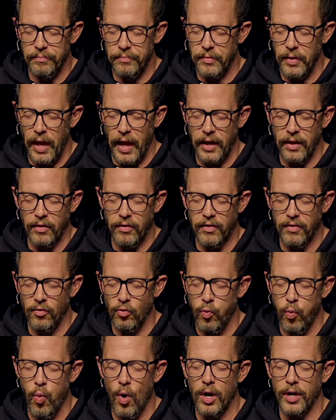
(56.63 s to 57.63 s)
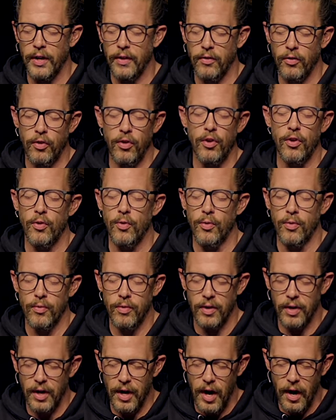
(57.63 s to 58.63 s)
like 22
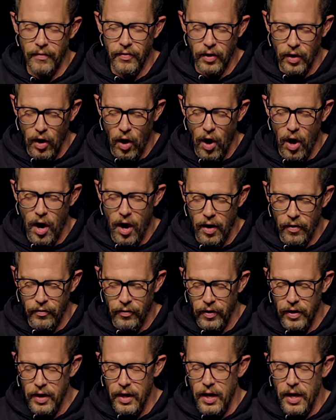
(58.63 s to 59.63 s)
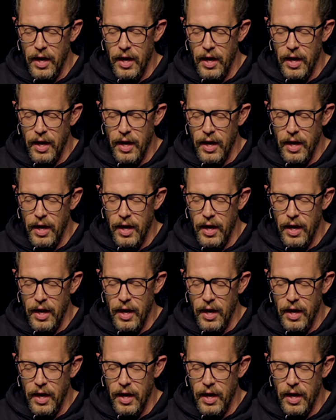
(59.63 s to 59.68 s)
of the cough.